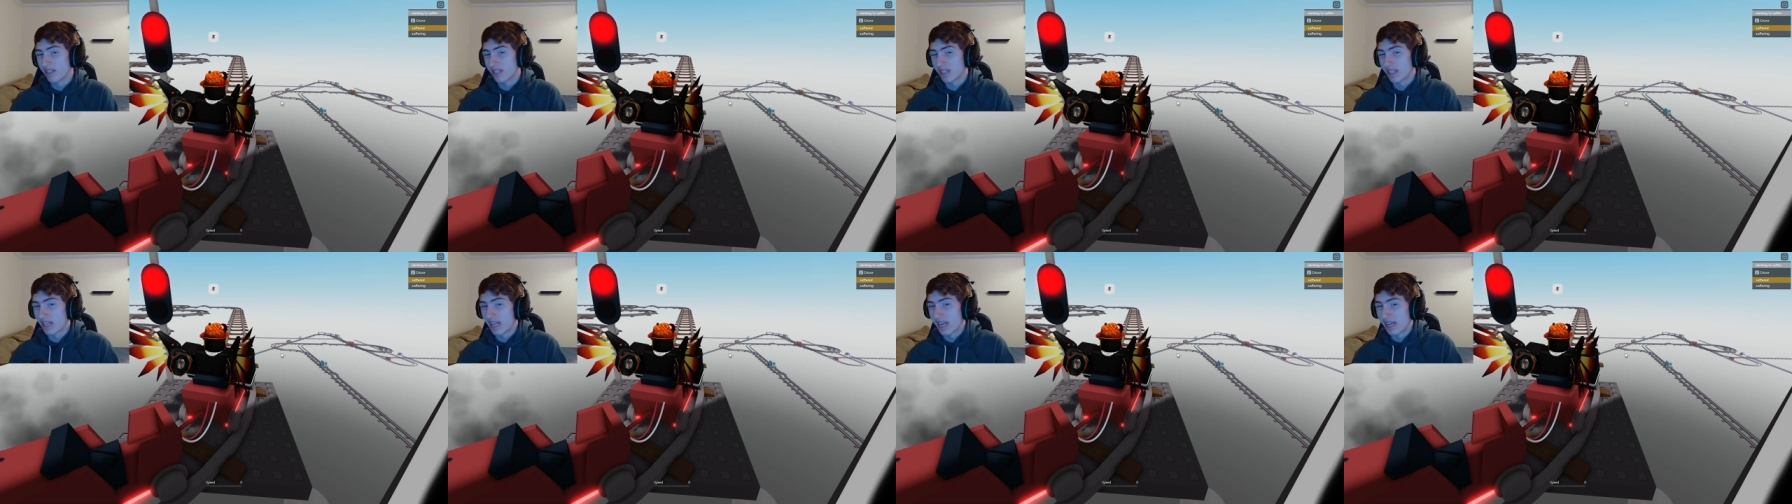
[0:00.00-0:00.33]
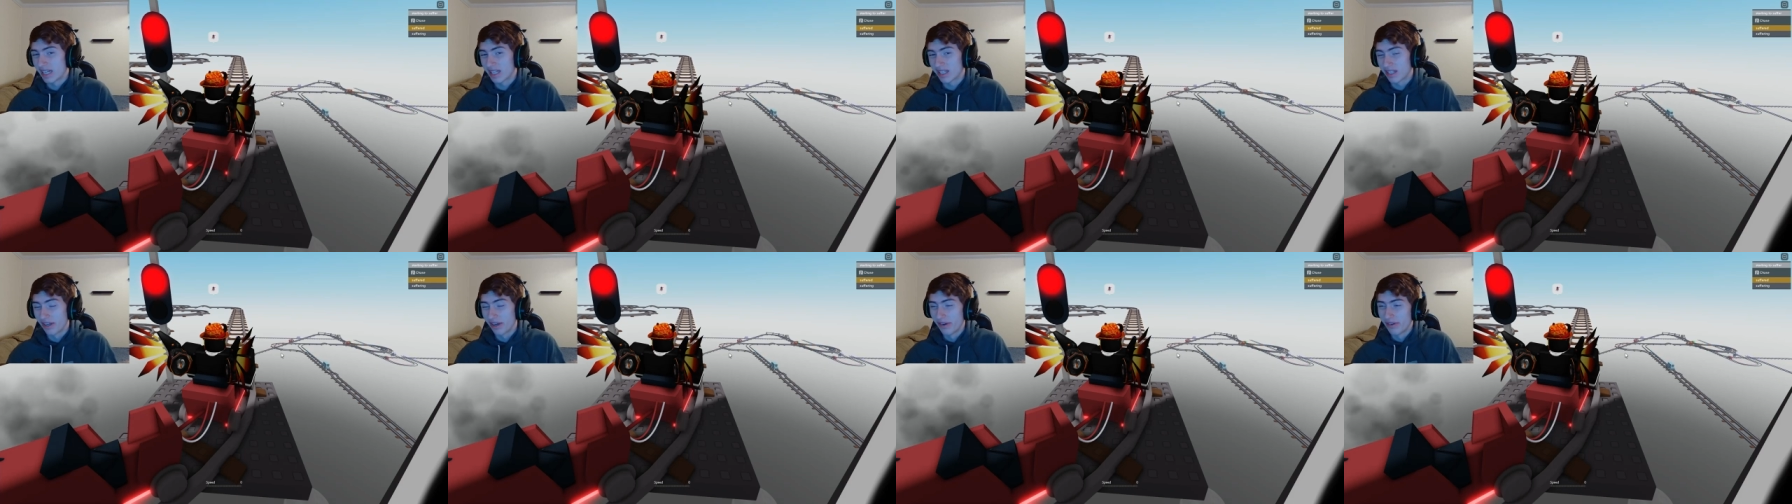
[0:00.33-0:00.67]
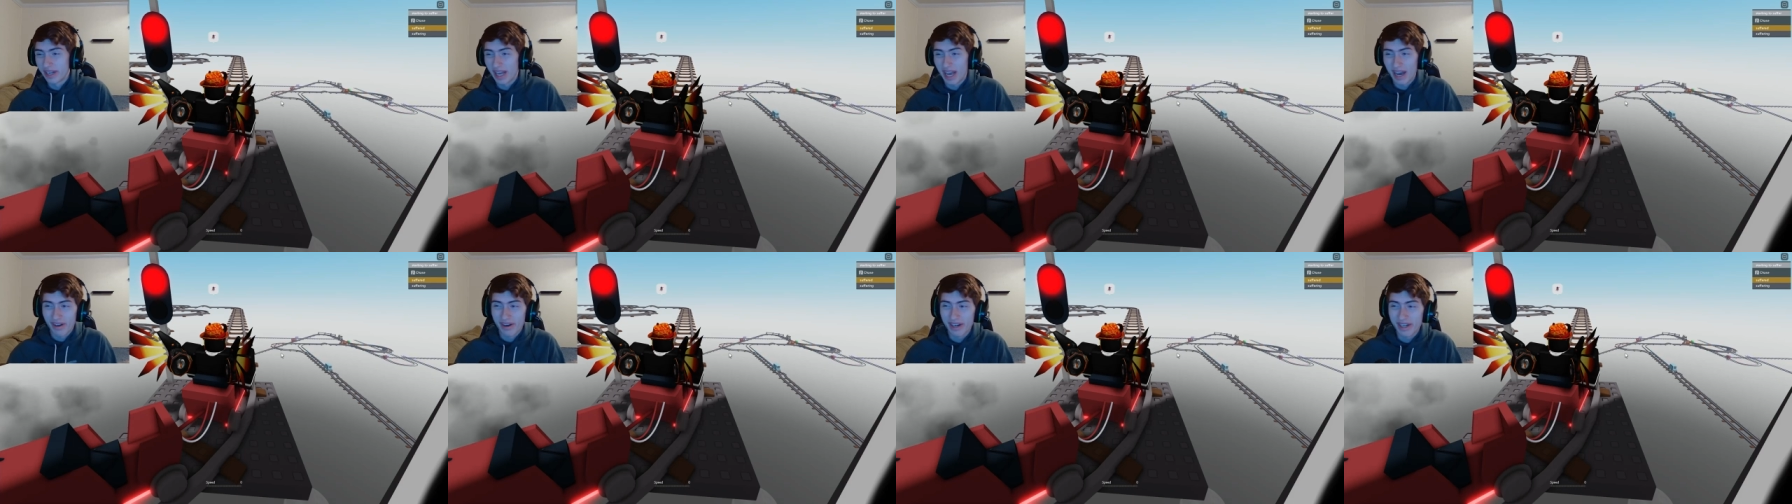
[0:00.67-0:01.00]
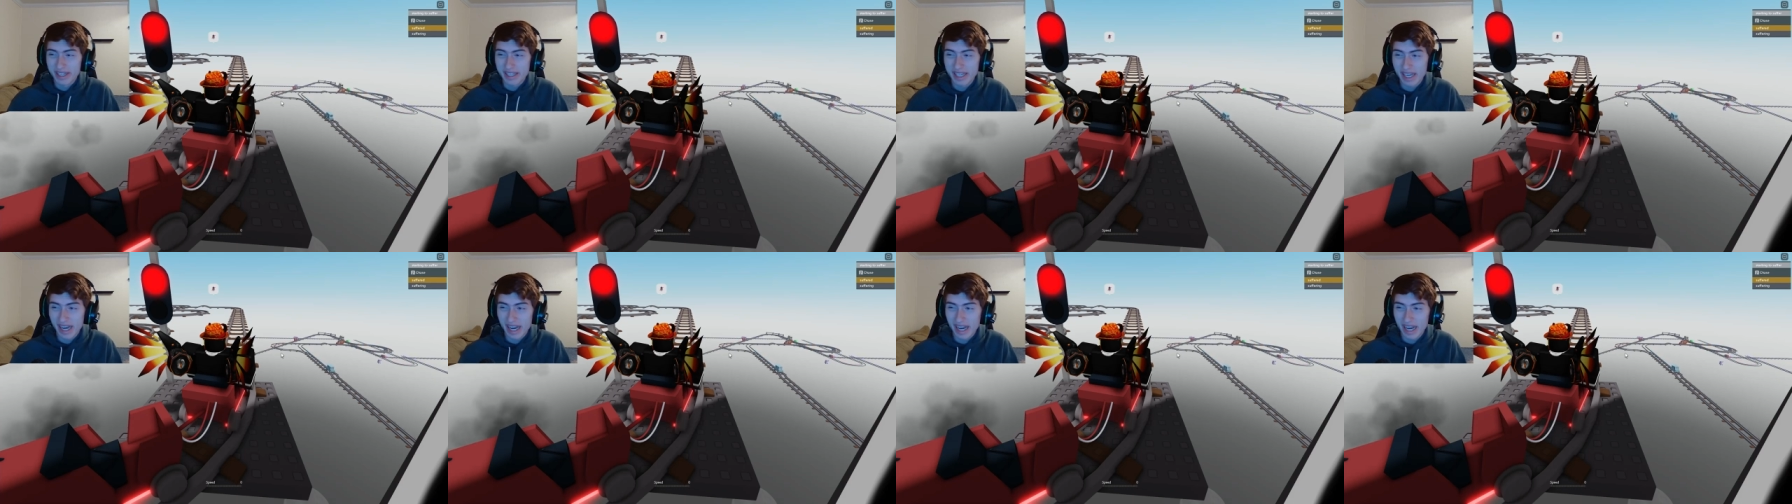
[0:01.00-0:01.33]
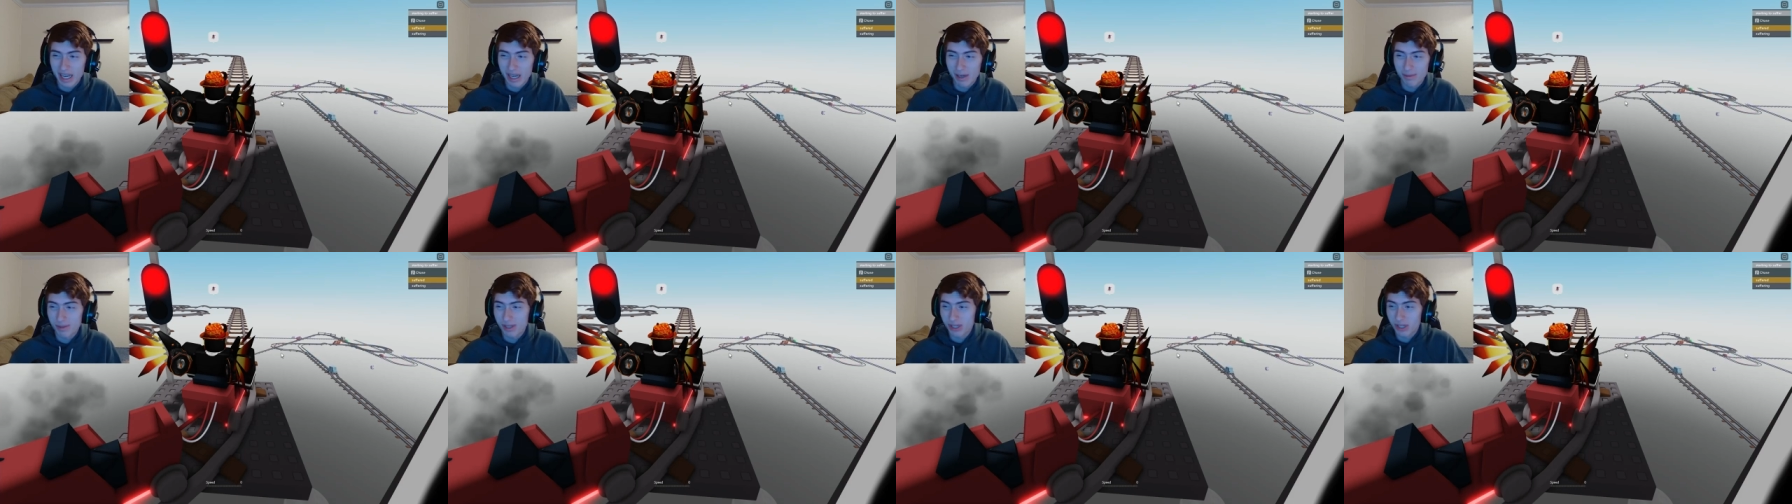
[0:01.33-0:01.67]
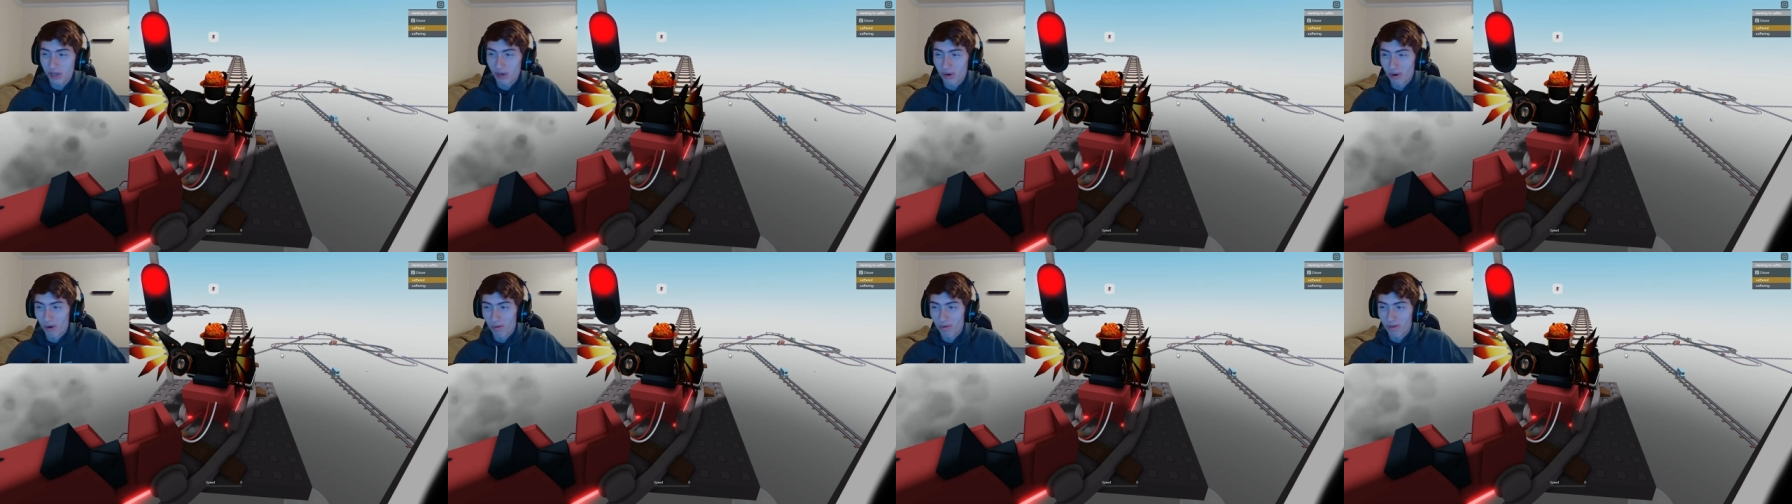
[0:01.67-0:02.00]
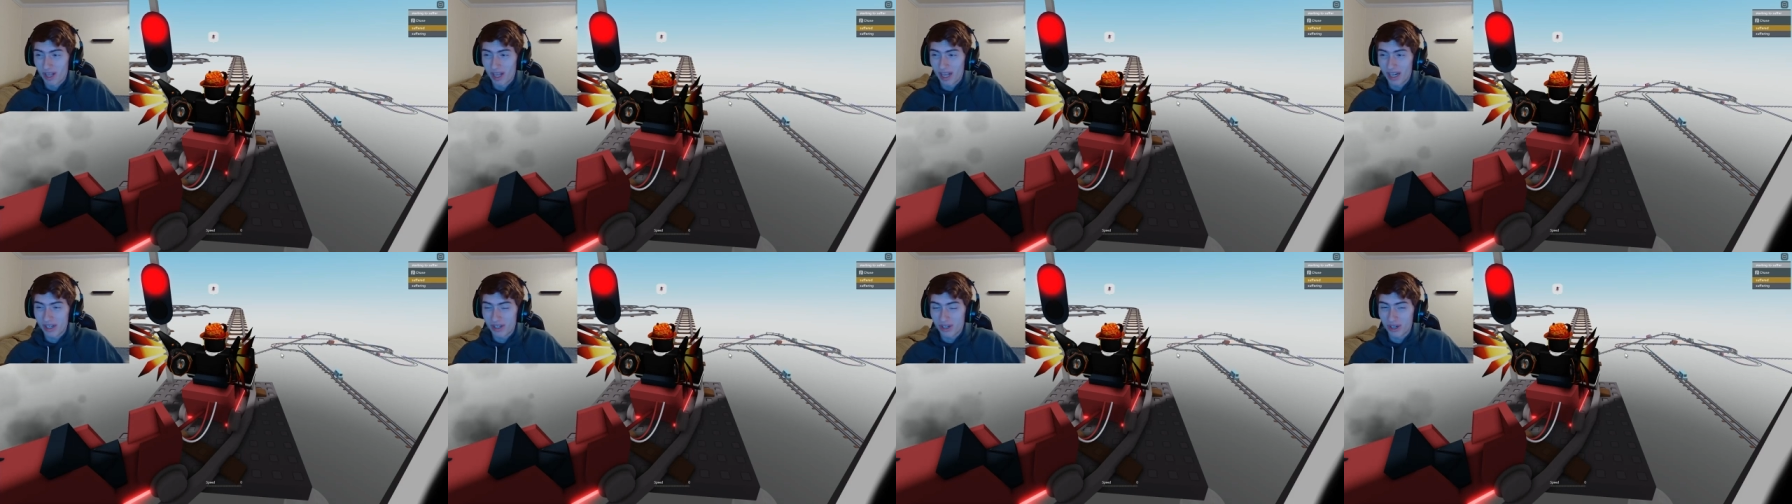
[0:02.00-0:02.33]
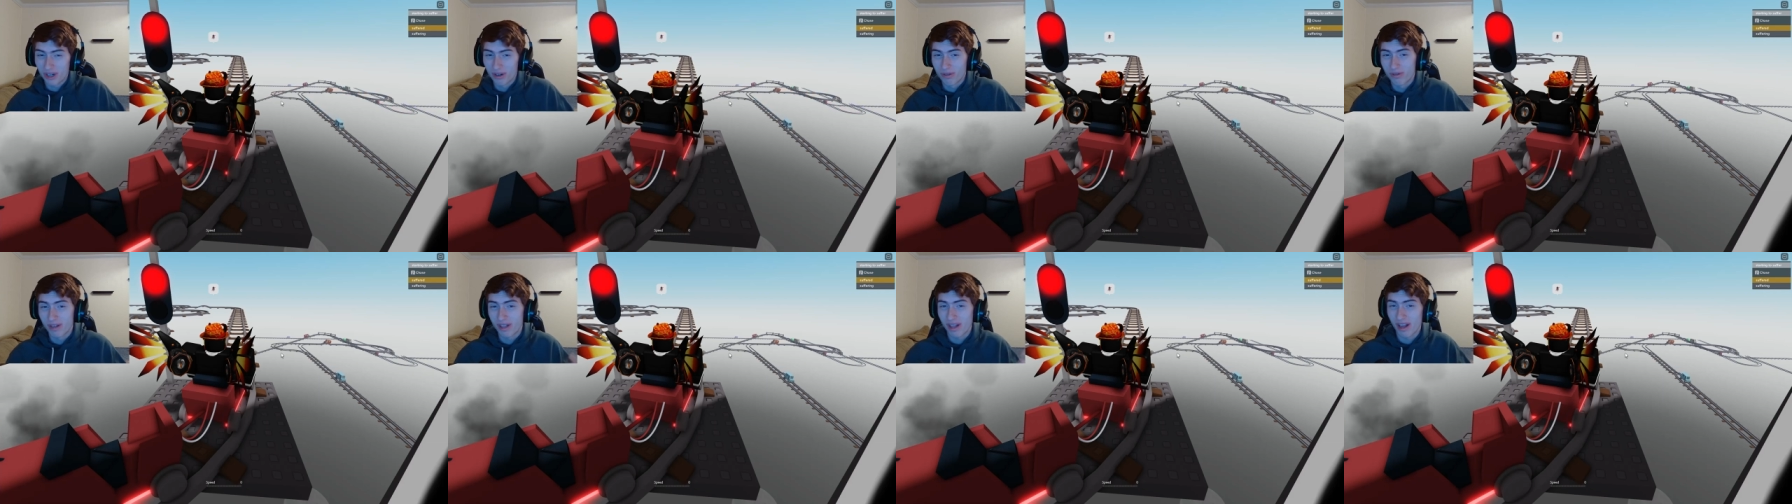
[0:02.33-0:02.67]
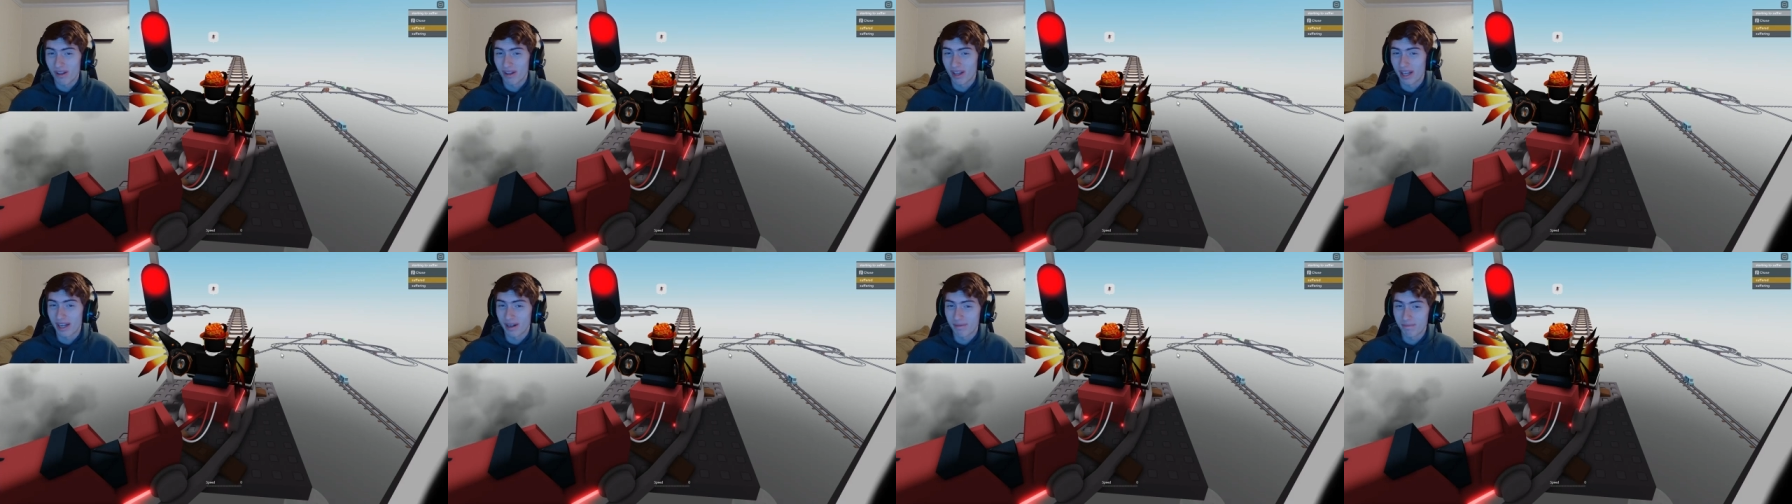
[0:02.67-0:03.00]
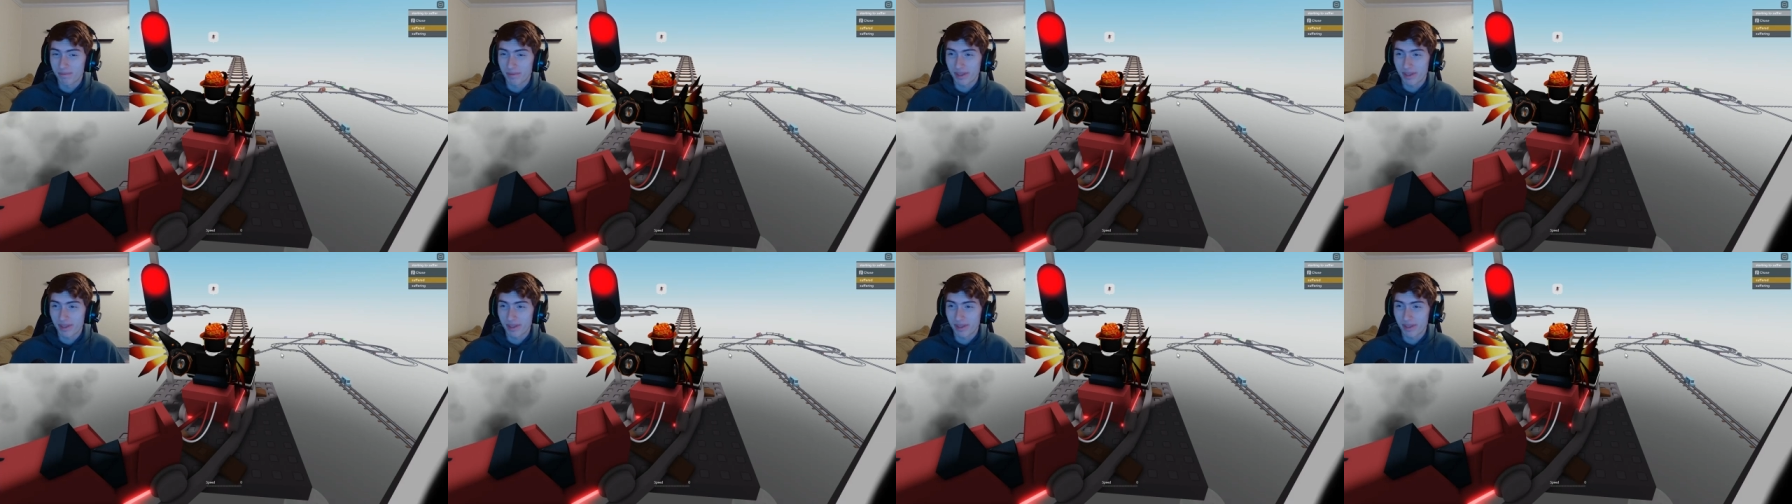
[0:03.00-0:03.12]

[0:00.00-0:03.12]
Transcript: like, slow down in time to go over that turn without, like,